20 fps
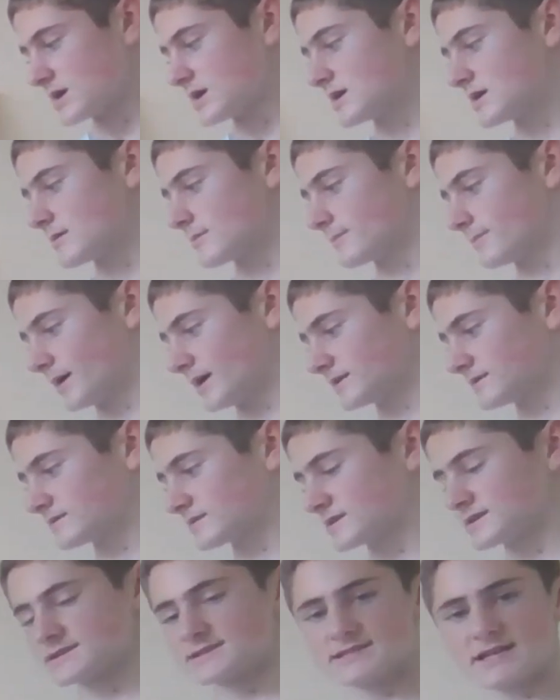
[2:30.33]
But
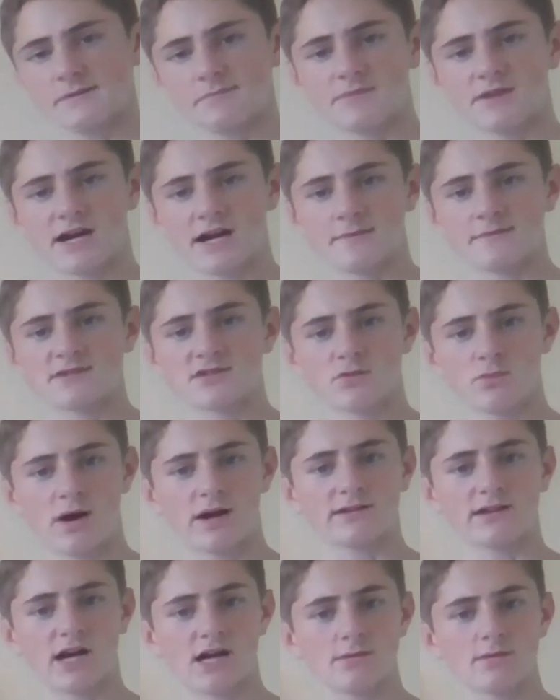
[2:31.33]
sometimes the
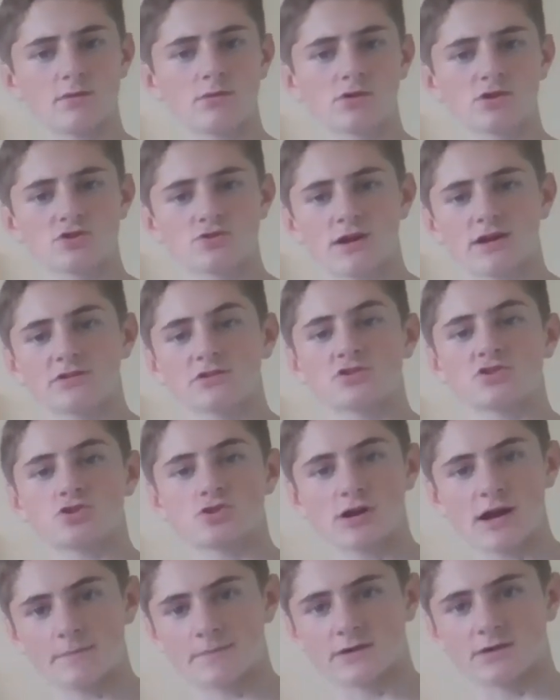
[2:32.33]
white army will try to
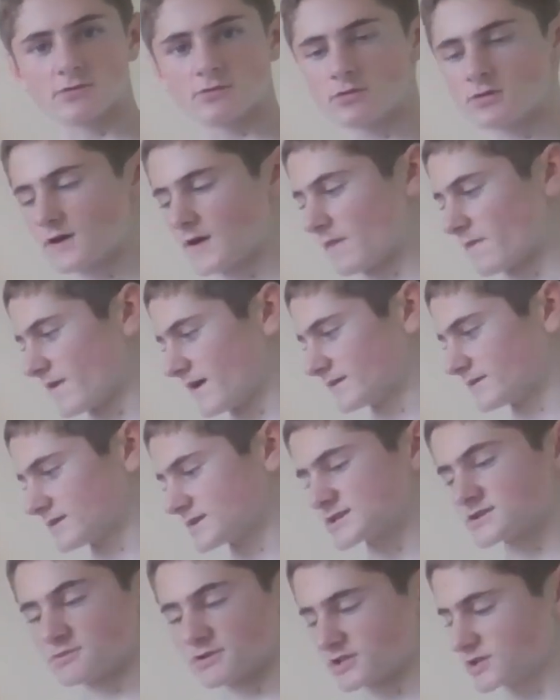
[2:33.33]
trap you, and that
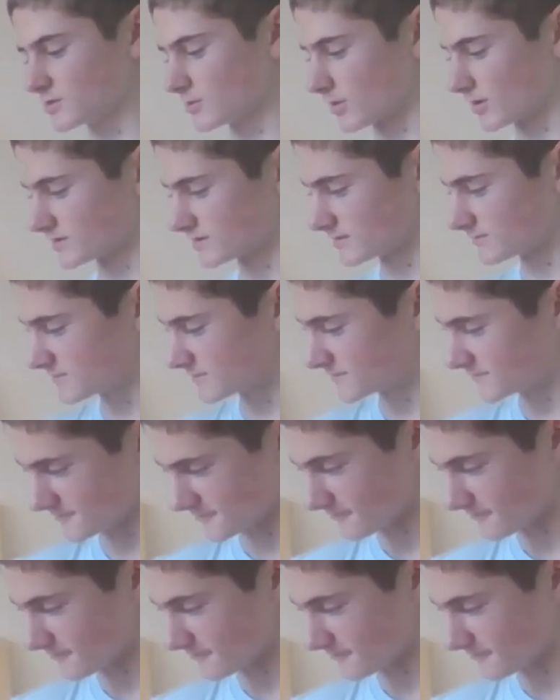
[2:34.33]
is what you want him to do.